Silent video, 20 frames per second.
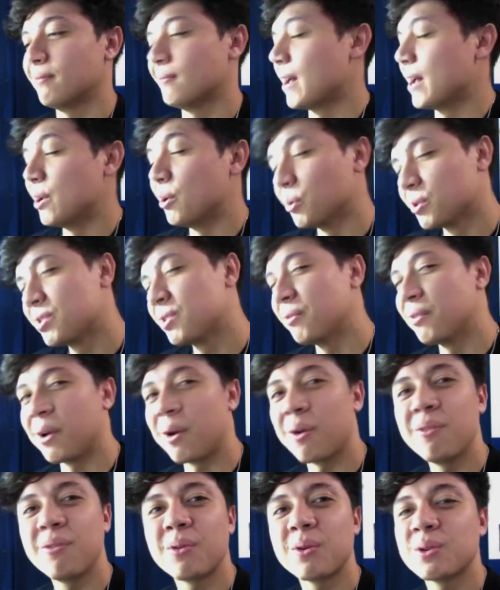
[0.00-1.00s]
I know it's the
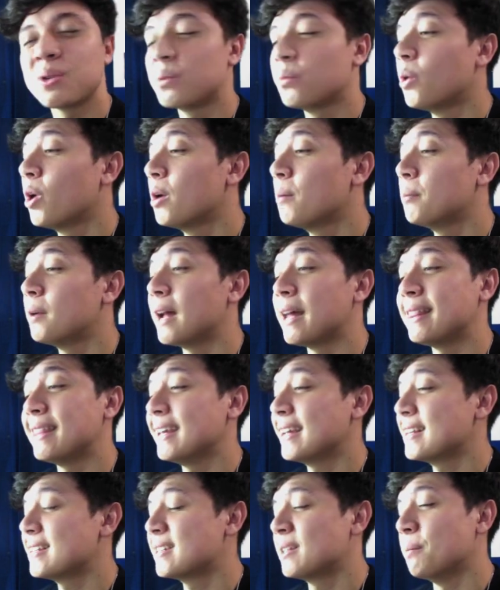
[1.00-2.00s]
very first one, but I
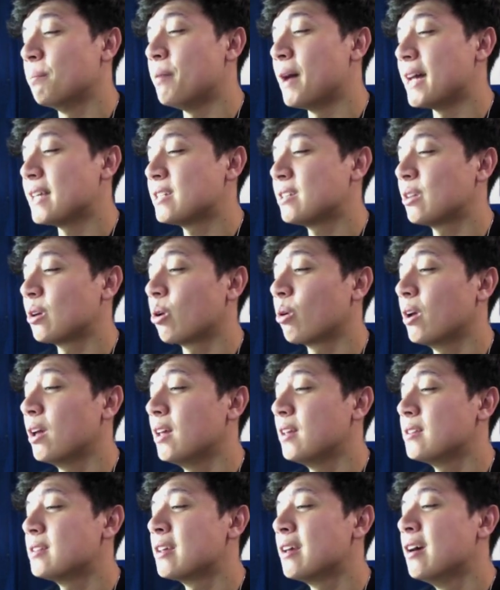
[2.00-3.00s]
think it's the best there
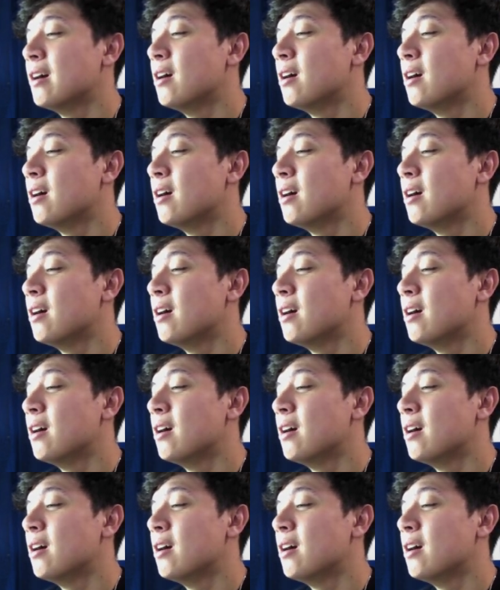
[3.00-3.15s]
is.